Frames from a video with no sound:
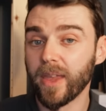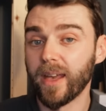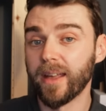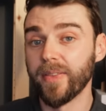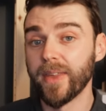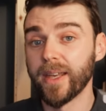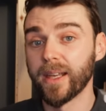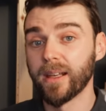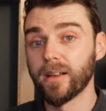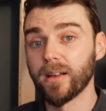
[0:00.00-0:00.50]

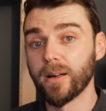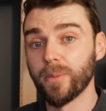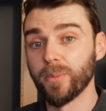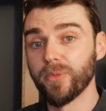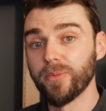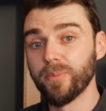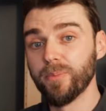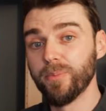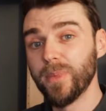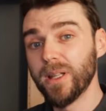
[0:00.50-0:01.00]
and then
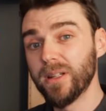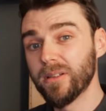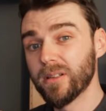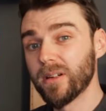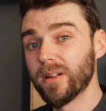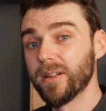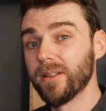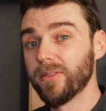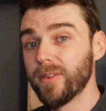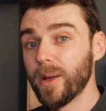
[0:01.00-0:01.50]
come mid
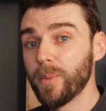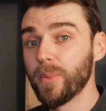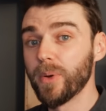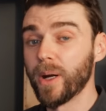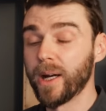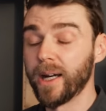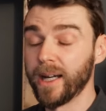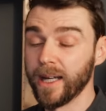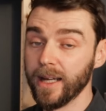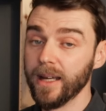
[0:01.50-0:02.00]
kind of
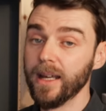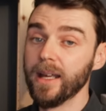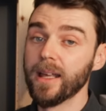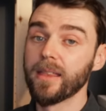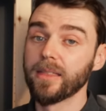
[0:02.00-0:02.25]
February,